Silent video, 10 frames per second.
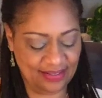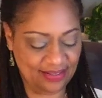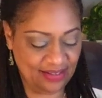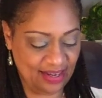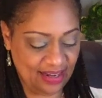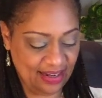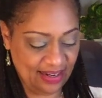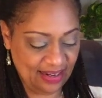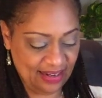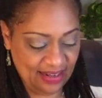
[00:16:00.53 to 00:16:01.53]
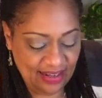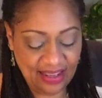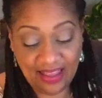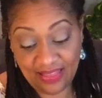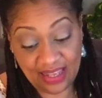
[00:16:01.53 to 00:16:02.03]
Okay,
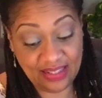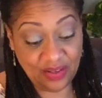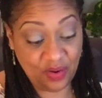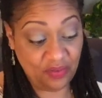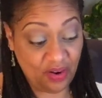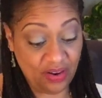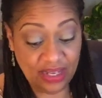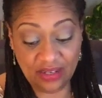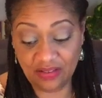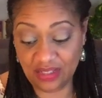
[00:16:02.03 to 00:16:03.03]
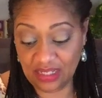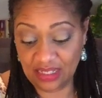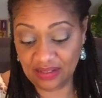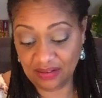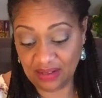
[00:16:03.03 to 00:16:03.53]
that's the overall energy,
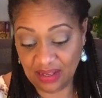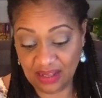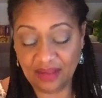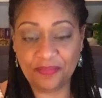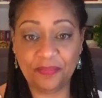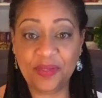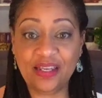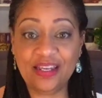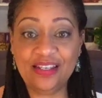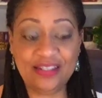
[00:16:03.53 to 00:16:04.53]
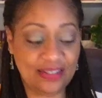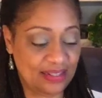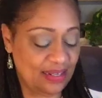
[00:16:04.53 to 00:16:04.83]
because